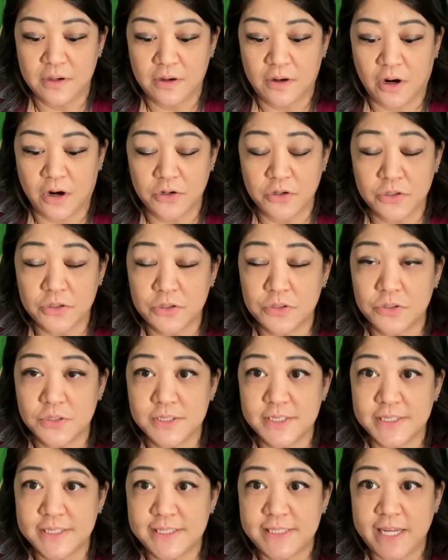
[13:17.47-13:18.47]

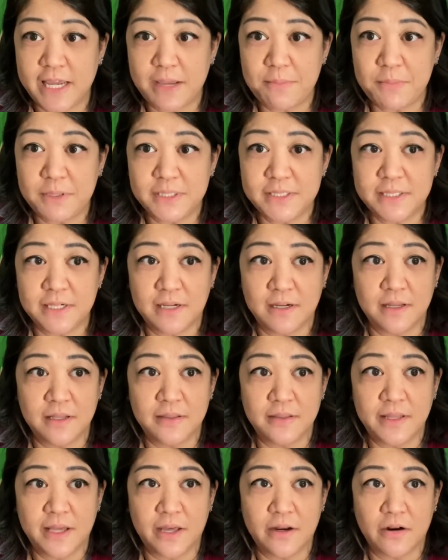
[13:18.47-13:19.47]
articles and statements
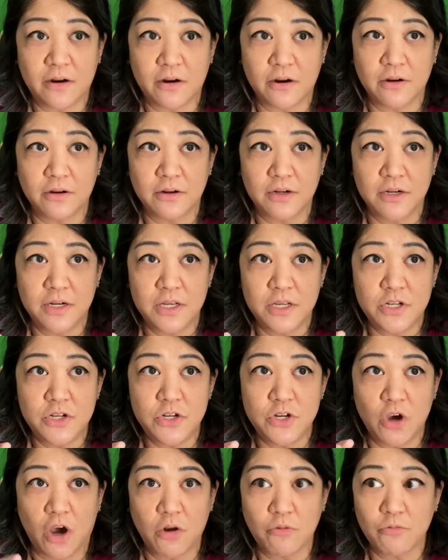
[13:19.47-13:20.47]
that are
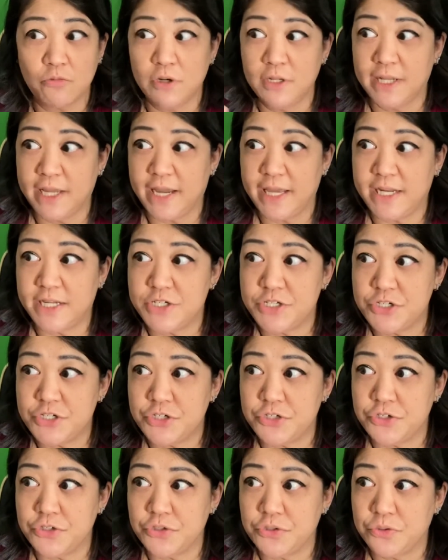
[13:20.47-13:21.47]
not related
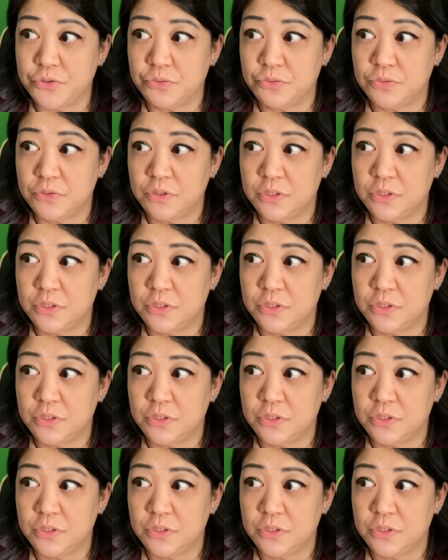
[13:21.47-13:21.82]
to